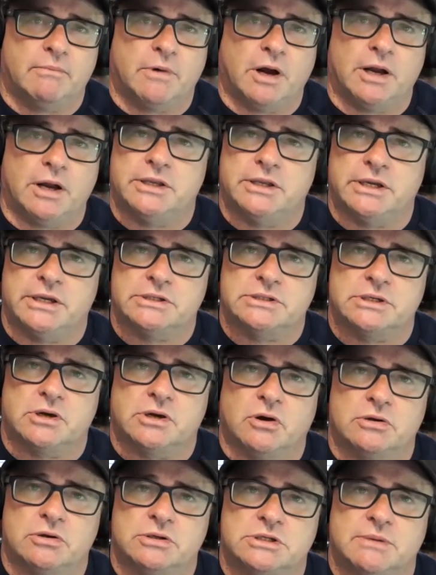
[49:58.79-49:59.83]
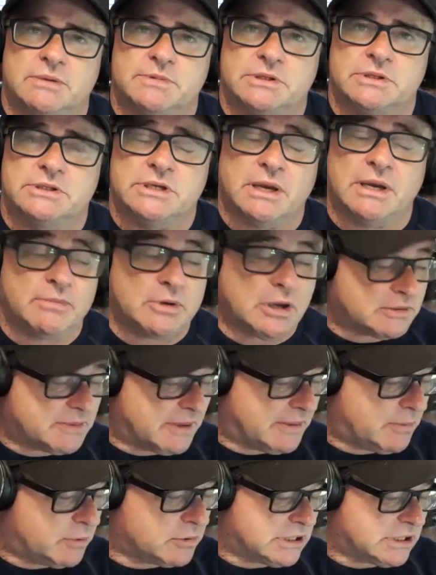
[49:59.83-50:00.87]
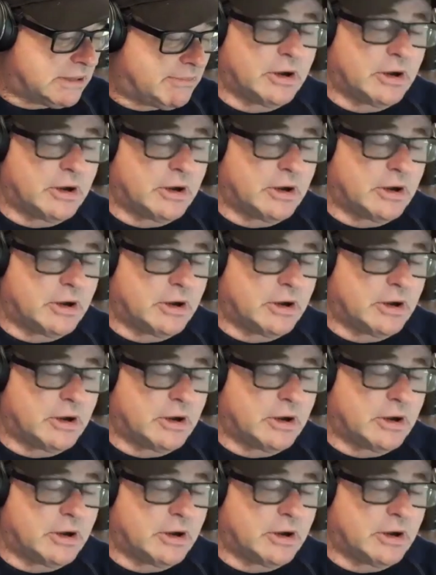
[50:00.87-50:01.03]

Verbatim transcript: ideas and concepts. And sometimes people